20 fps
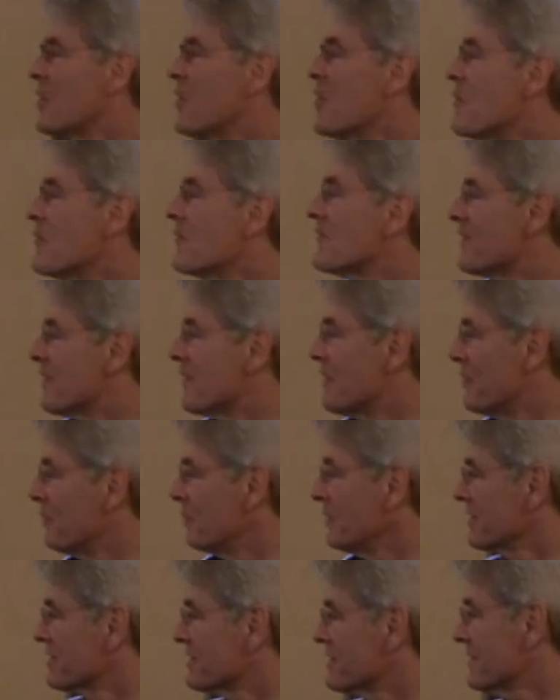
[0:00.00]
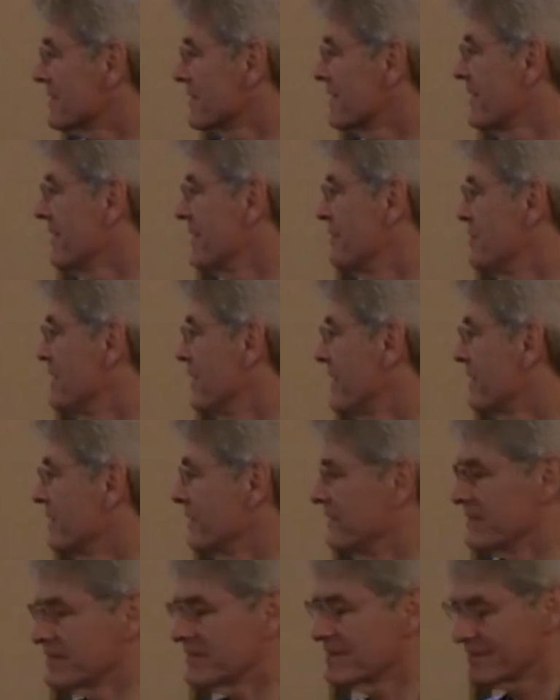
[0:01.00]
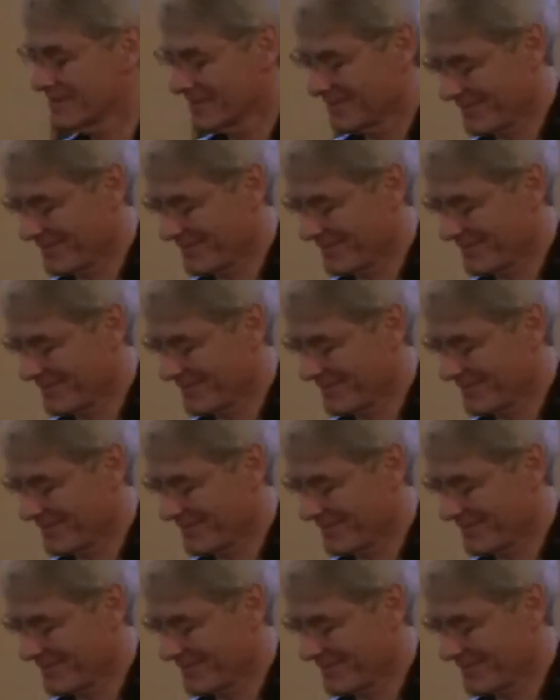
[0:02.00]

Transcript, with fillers: a home for homeless objectivists.